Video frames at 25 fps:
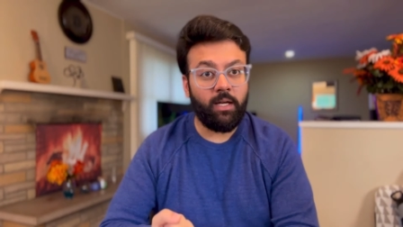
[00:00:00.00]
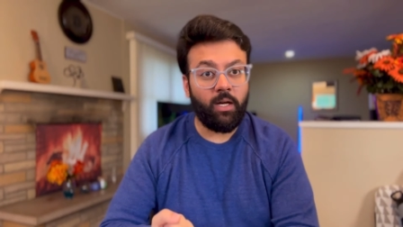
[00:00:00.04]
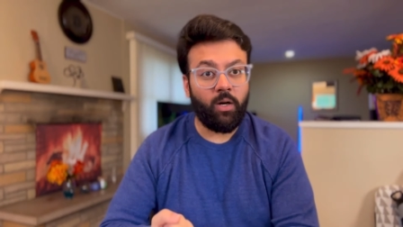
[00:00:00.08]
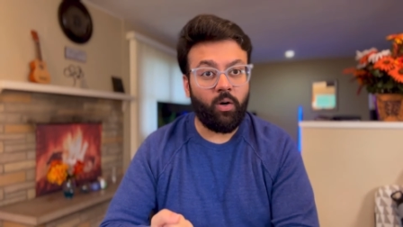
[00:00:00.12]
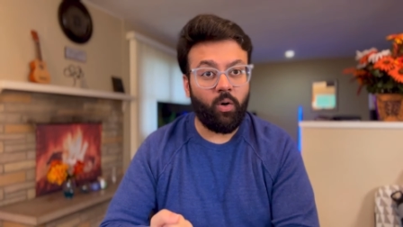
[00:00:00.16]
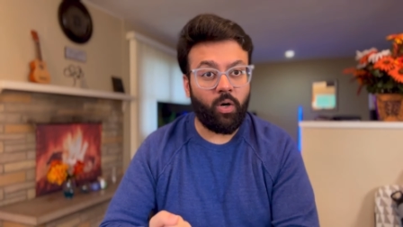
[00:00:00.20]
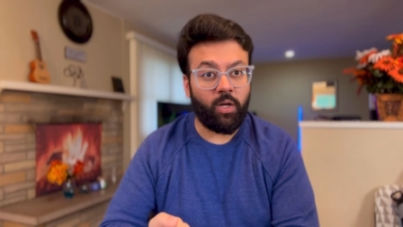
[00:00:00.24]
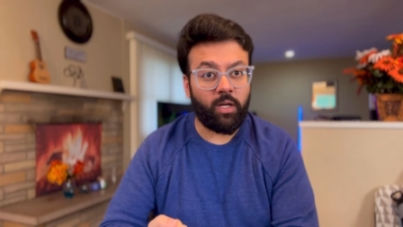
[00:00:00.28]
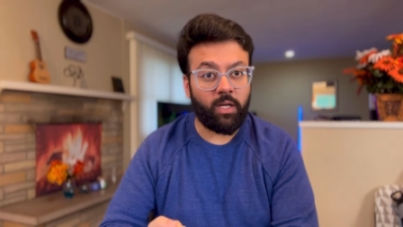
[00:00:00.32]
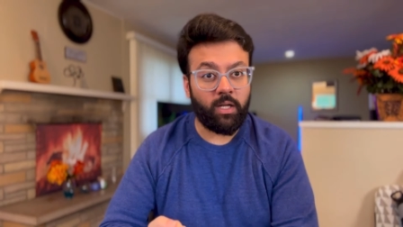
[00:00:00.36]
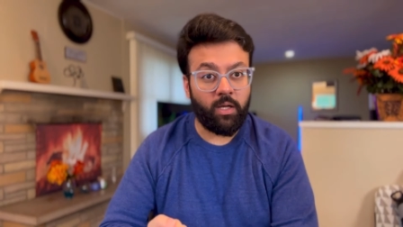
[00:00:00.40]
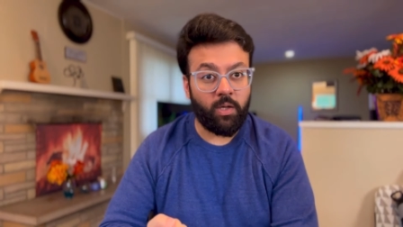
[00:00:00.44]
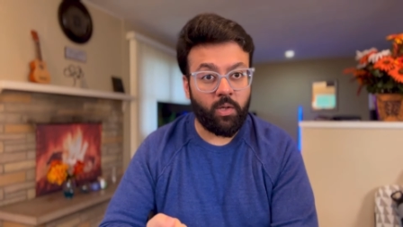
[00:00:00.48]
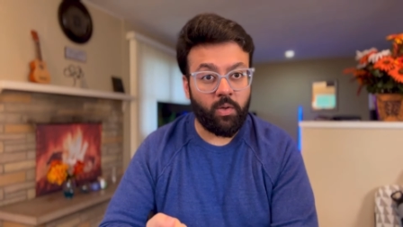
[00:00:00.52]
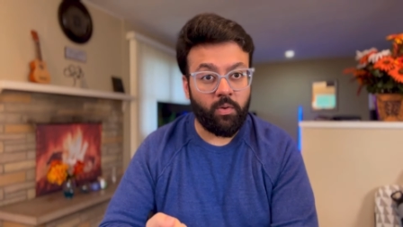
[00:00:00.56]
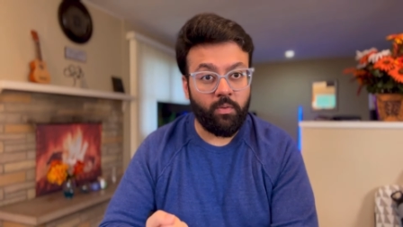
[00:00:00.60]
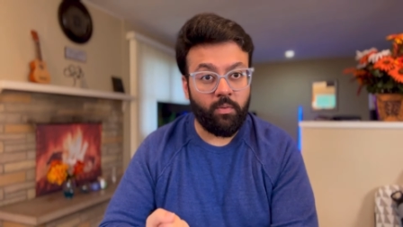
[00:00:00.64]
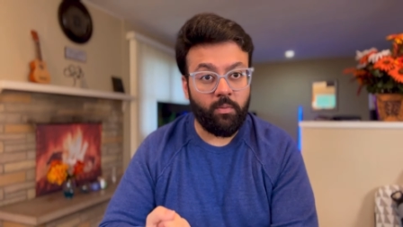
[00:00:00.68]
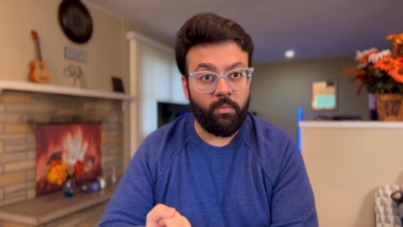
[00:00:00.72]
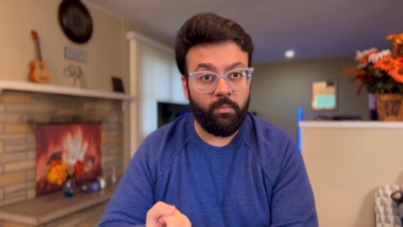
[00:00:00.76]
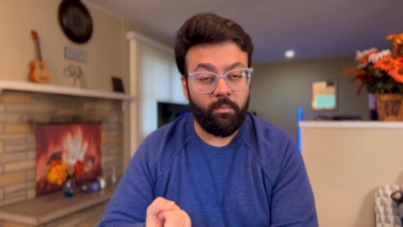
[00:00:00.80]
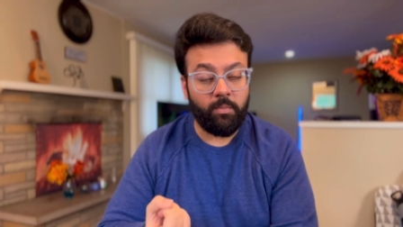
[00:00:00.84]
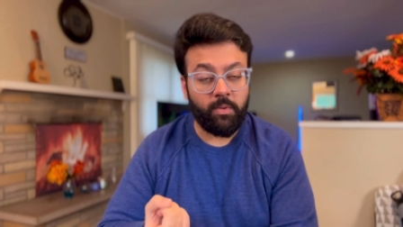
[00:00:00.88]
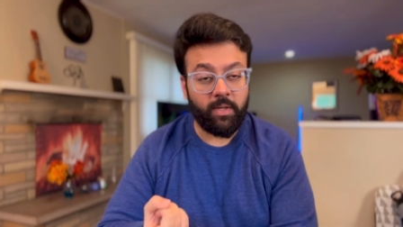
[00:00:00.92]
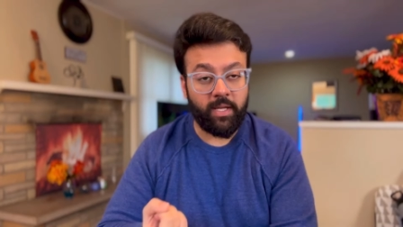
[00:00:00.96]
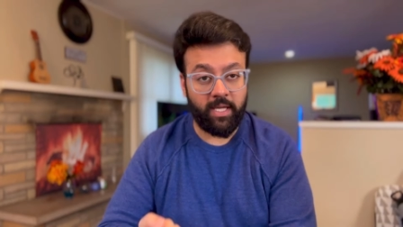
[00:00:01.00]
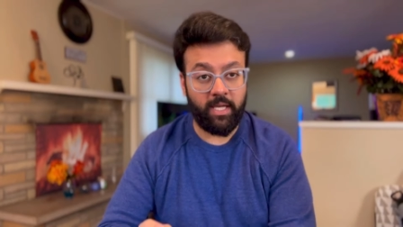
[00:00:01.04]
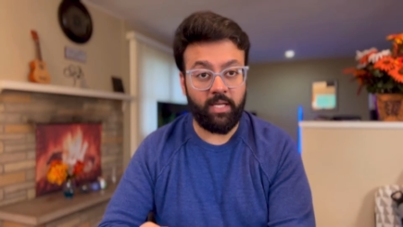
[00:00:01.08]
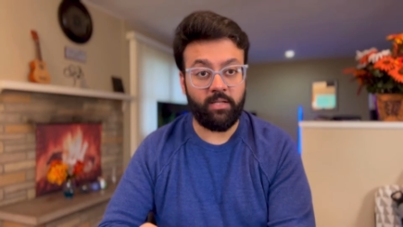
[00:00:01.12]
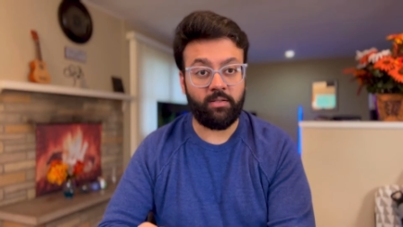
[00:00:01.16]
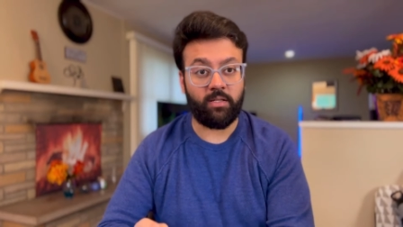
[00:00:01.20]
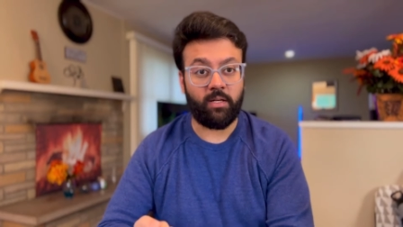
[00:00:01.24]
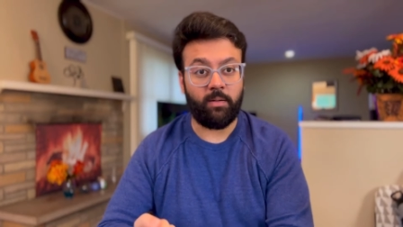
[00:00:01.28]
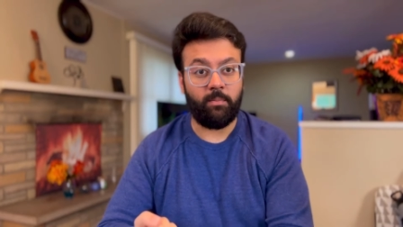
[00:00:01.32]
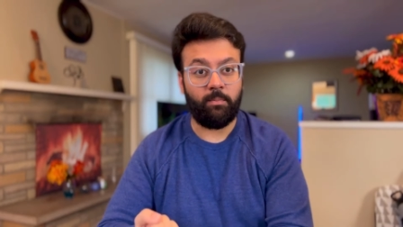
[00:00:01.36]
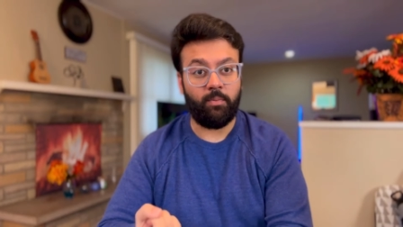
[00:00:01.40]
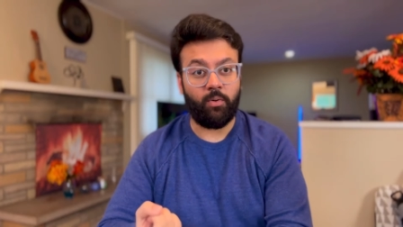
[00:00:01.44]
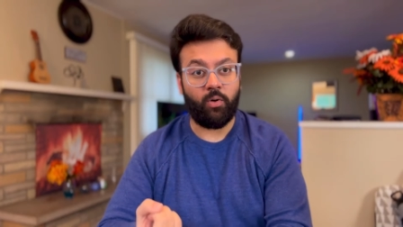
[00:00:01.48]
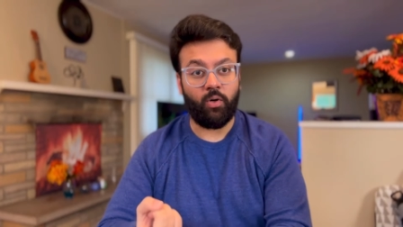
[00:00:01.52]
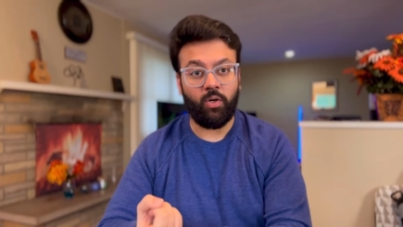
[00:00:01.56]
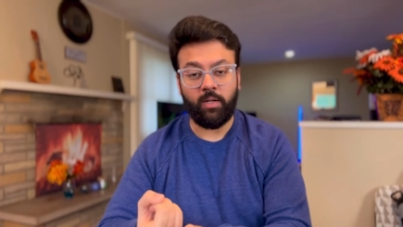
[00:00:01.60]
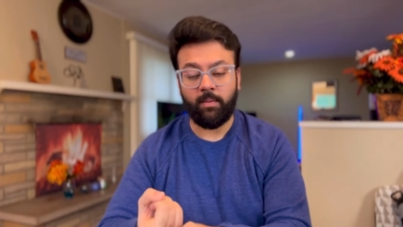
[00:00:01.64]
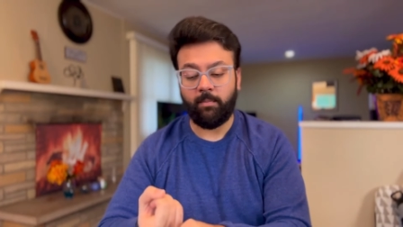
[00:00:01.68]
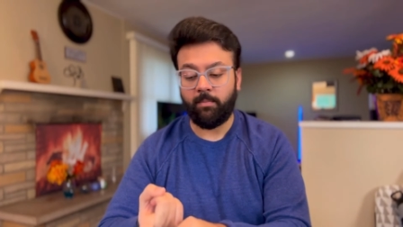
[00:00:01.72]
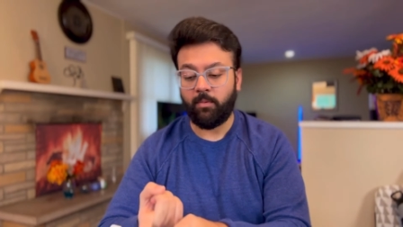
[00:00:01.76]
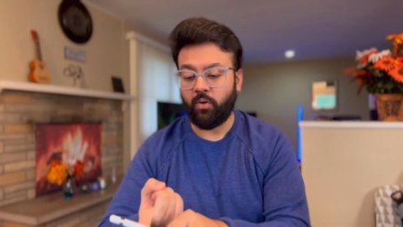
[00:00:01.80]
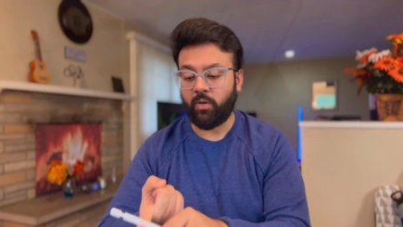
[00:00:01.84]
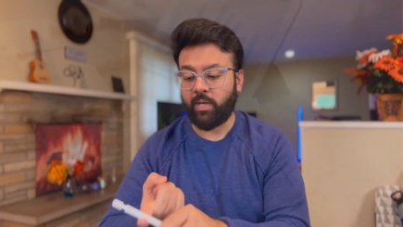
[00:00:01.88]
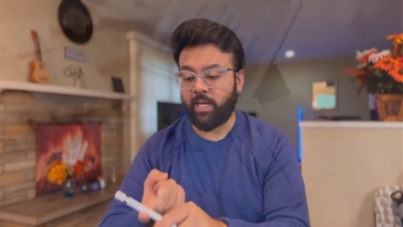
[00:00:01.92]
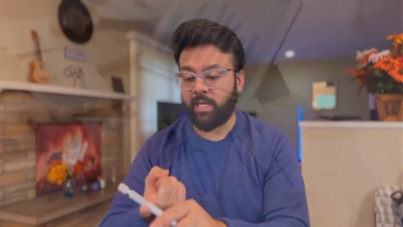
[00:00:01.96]
on a case report,
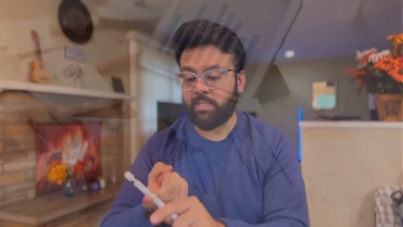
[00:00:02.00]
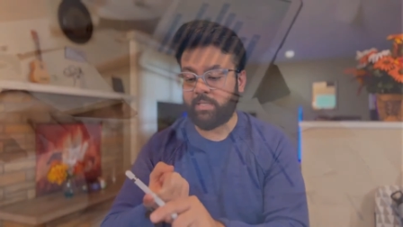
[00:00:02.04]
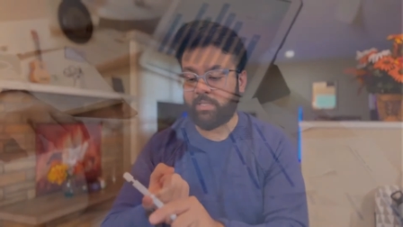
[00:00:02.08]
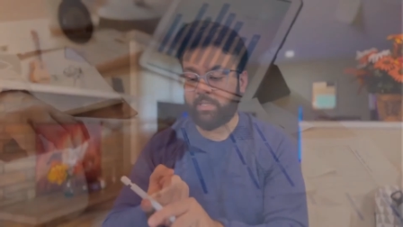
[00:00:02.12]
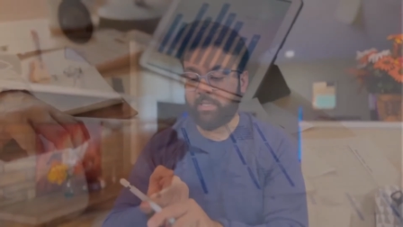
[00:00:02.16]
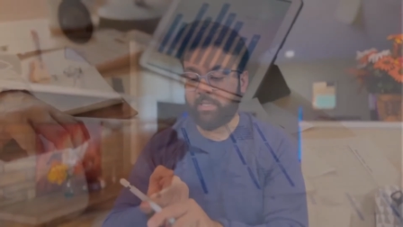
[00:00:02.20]
okay?